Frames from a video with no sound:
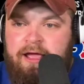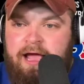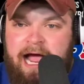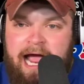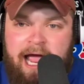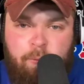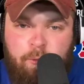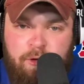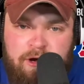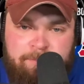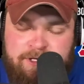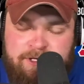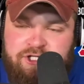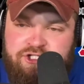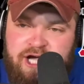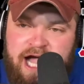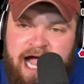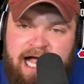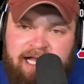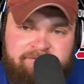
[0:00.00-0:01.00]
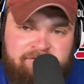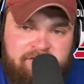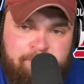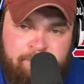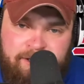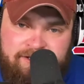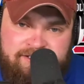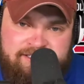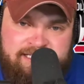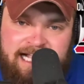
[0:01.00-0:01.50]
I wouldn't be shocked if the
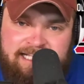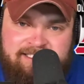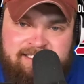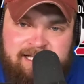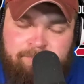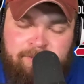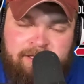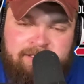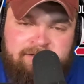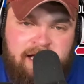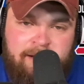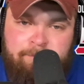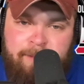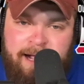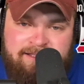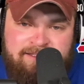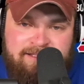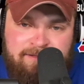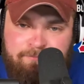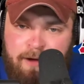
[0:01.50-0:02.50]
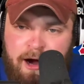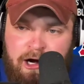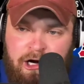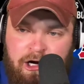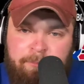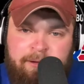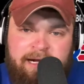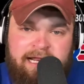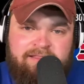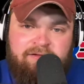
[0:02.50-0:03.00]
Bills got something done by
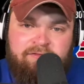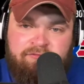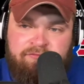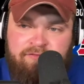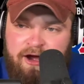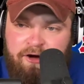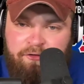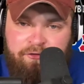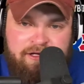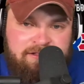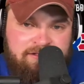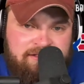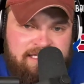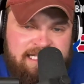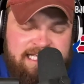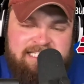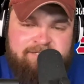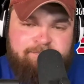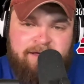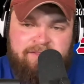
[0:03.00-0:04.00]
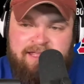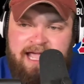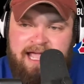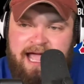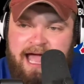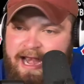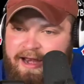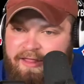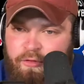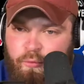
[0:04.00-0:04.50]
tomorrow, but at the very least, by the
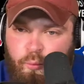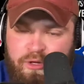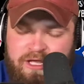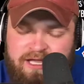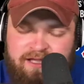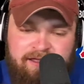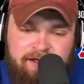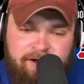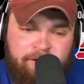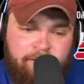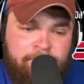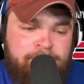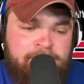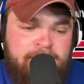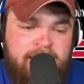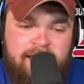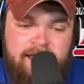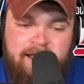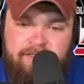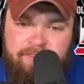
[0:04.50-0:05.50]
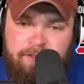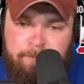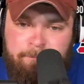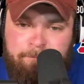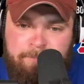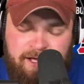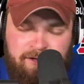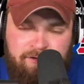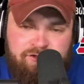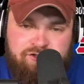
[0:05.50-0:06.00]
end of the week here, the
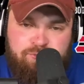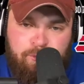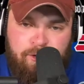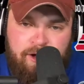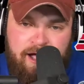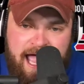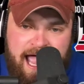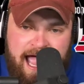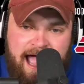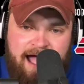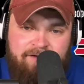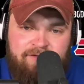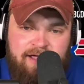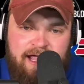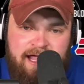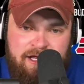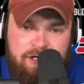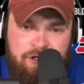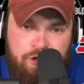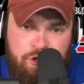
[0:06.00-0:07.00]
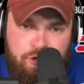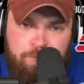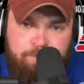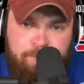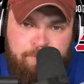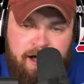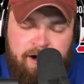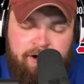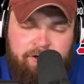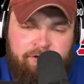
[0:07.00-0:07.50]
Bills will have a new
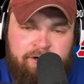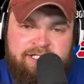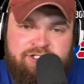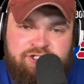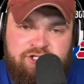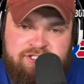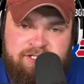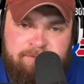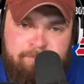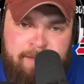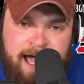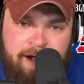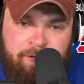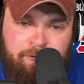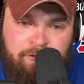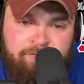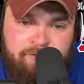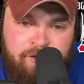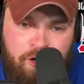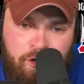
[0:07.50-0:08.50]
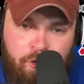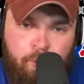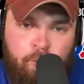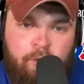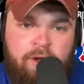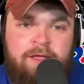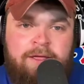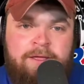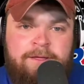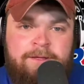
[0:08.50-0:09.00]
punter. It's just a matter of who.
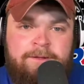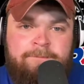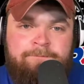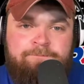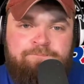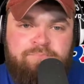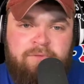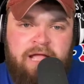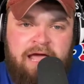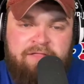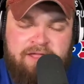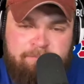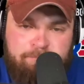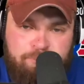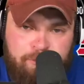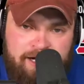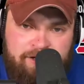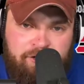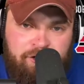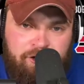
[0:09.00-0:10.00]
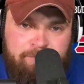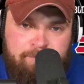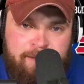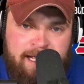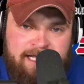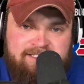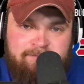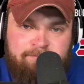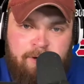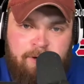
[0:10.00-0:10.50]
I think Brett Kern
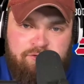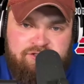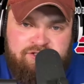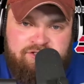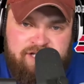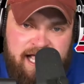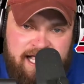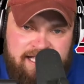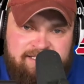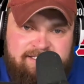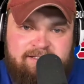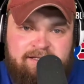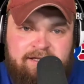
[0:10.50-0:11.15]
makes the most sense.